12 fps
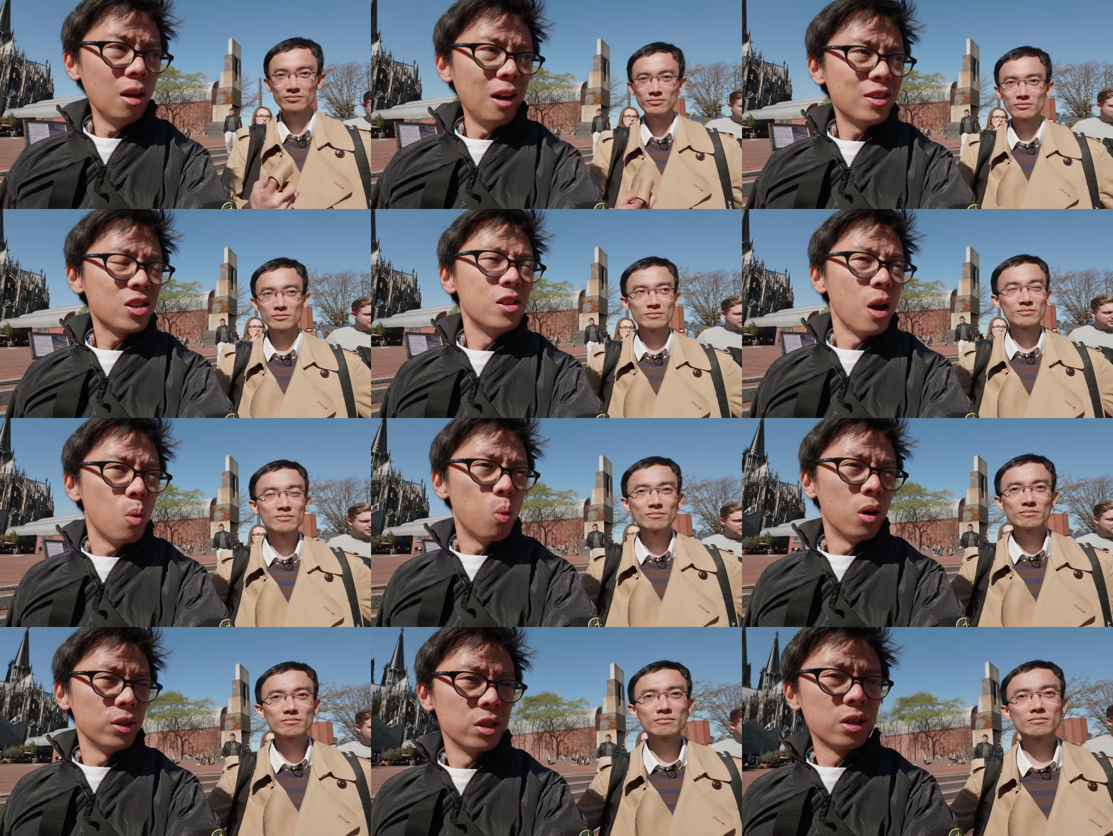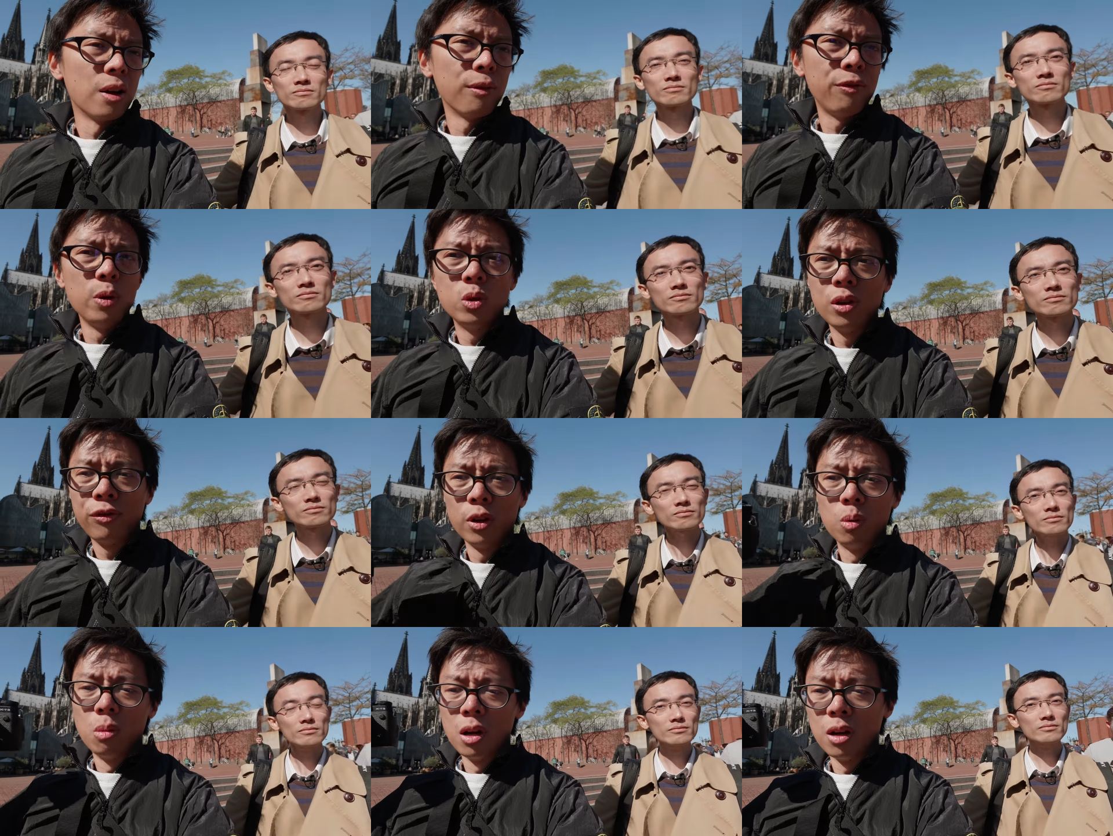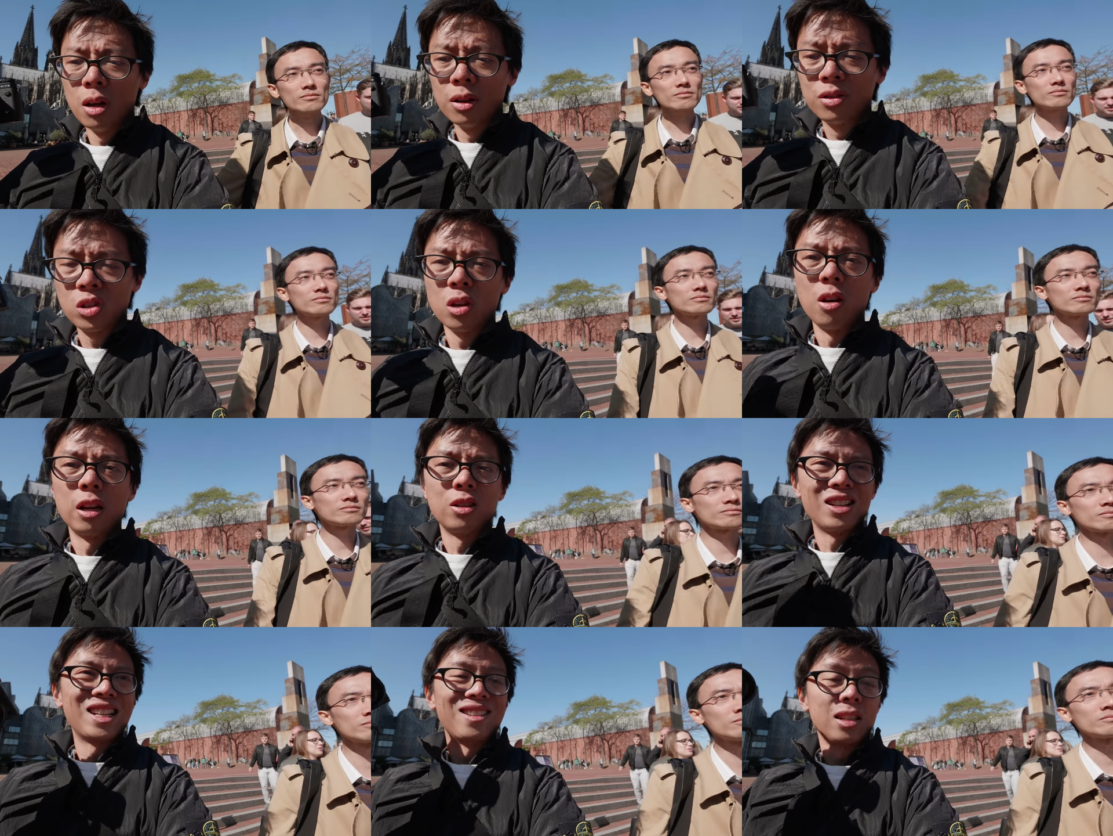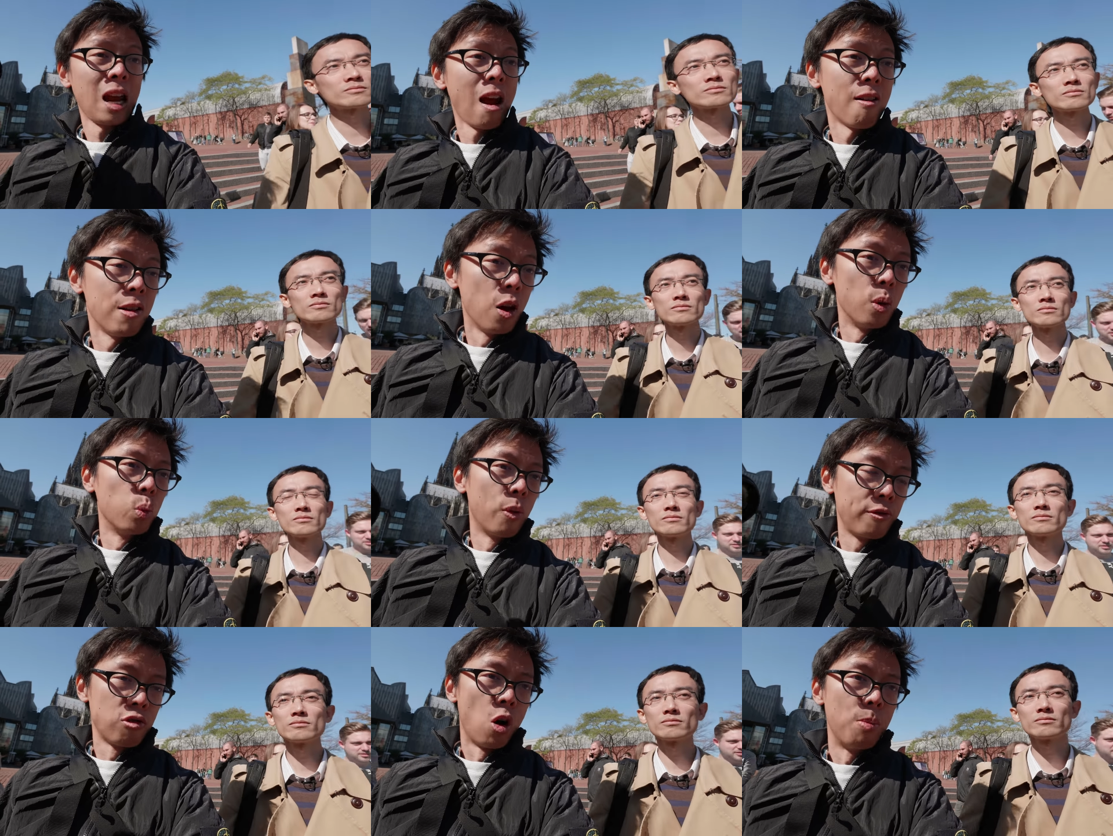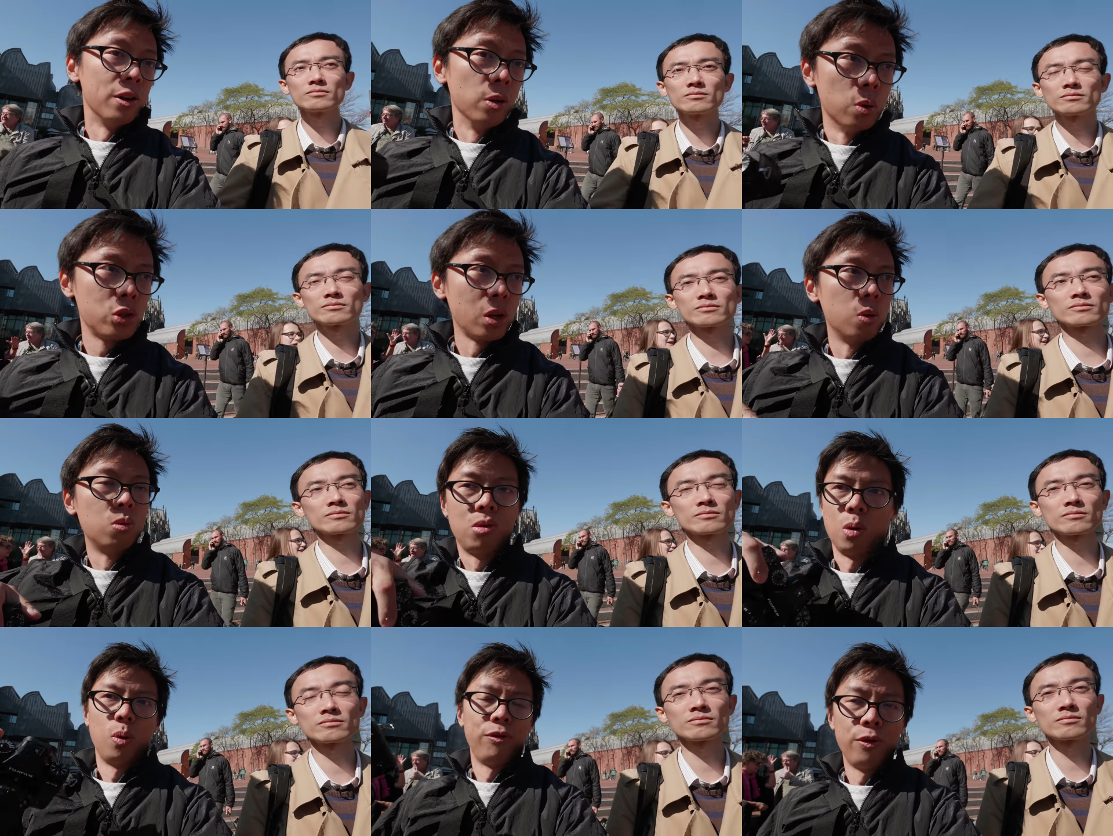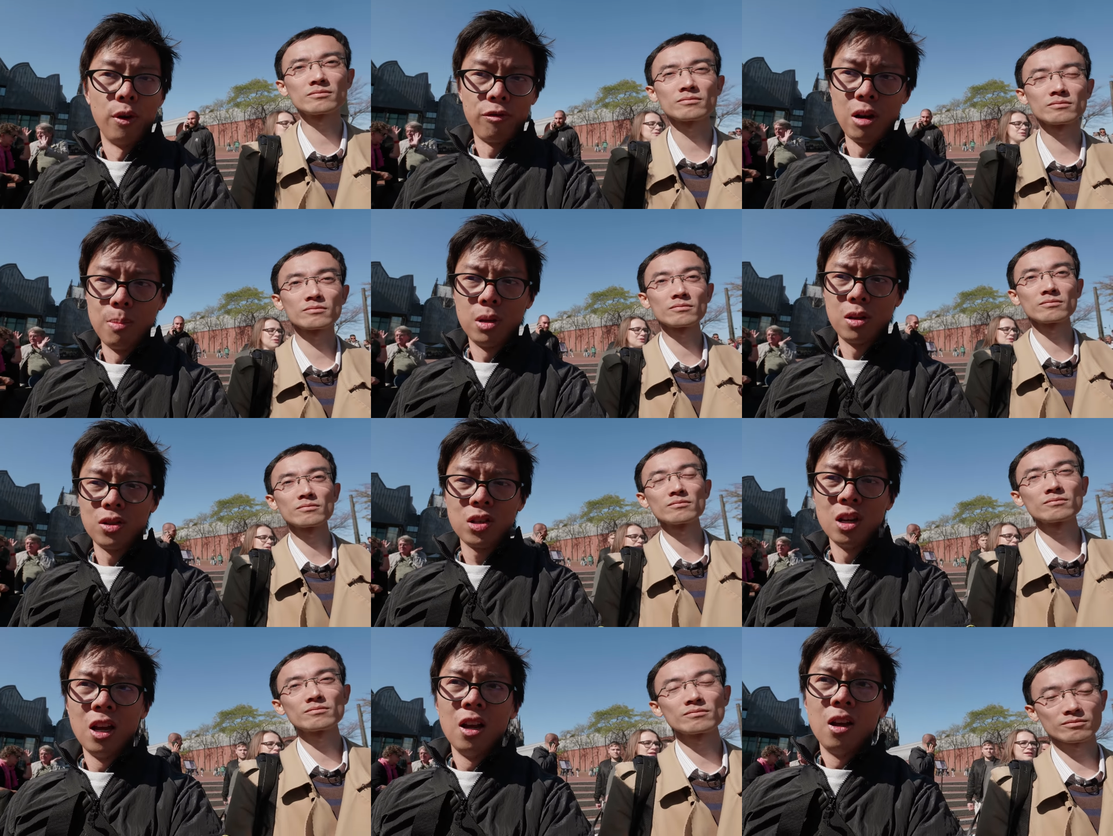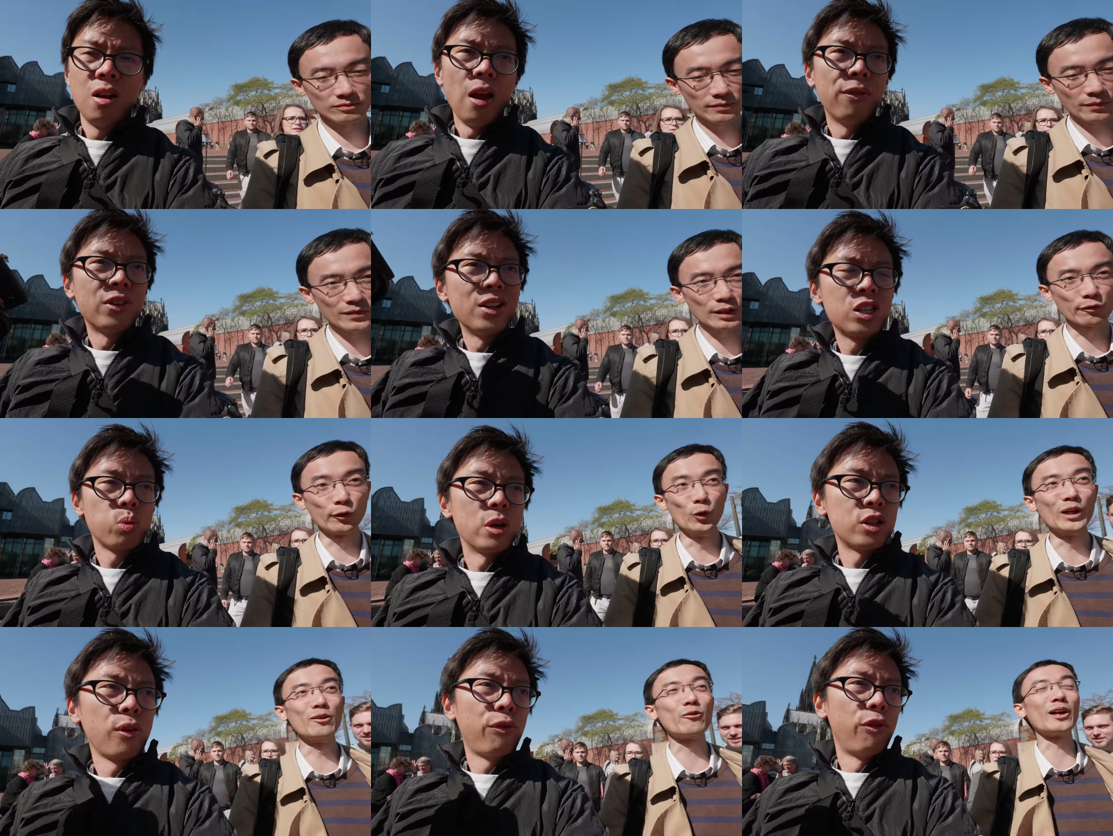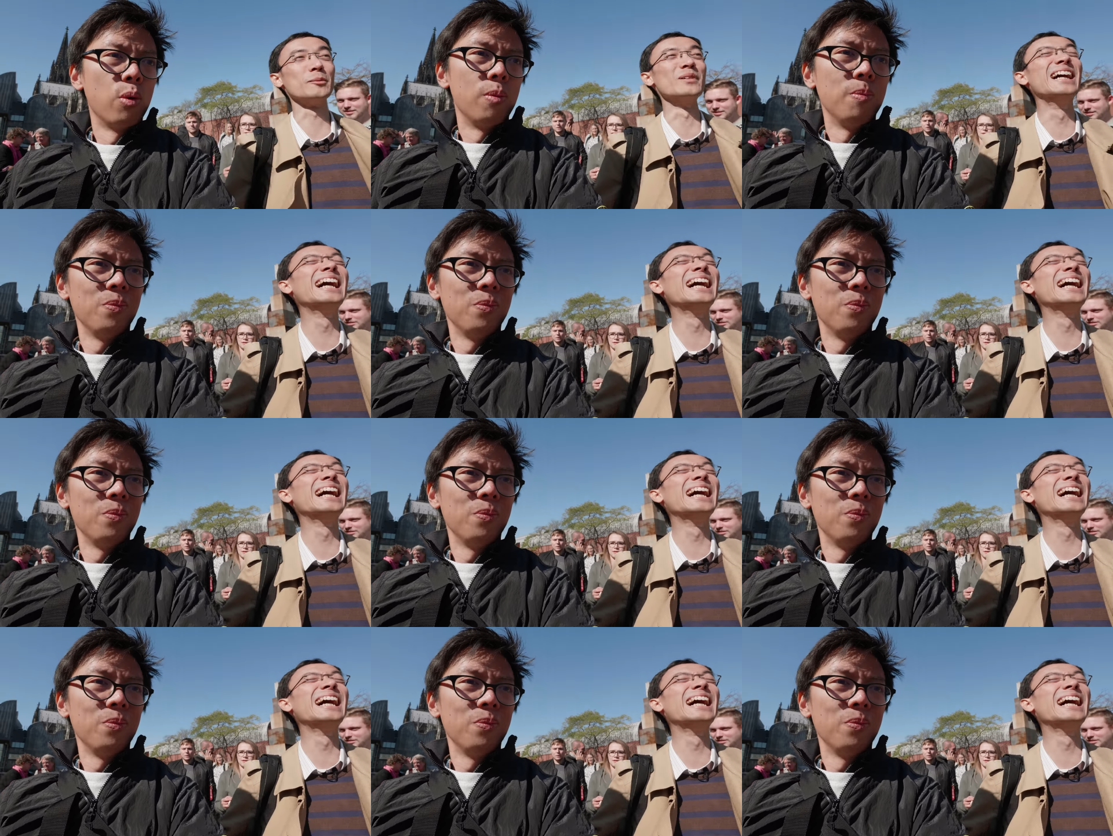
Speaker 1: It's no wonder that Fujifilm are deciding to carry on with crop and also go with fuller frame because if they switch to full,